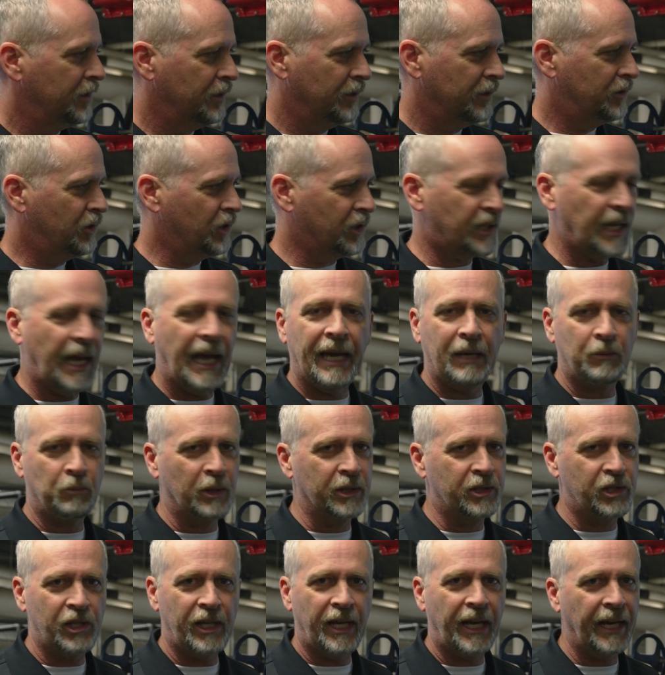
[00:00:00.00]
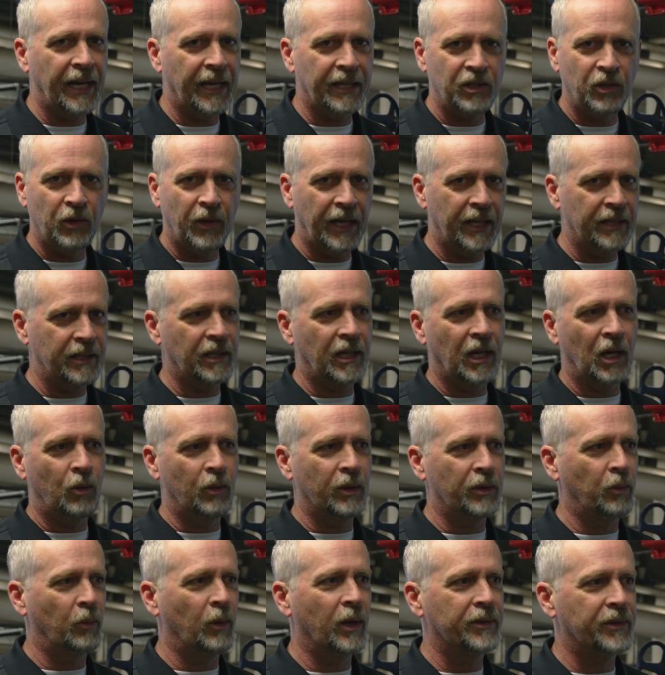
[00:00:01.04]
You just had what you had. You had to go
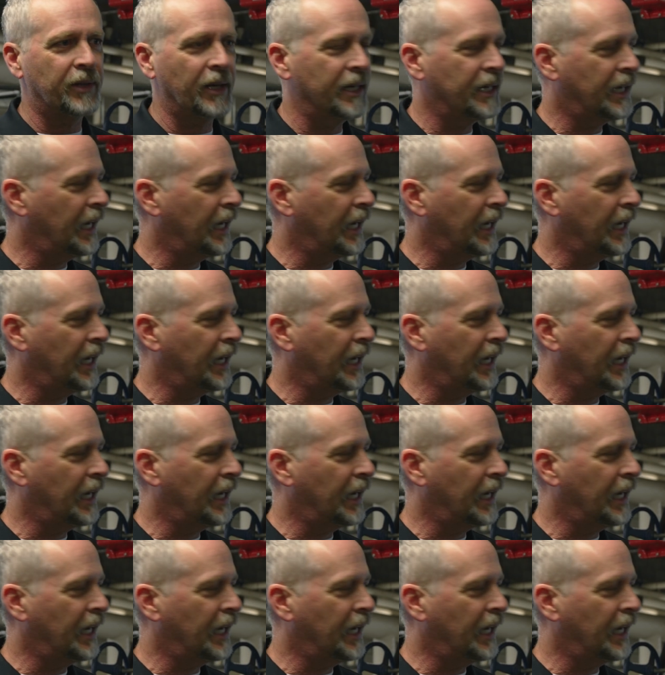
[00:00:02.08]
with what they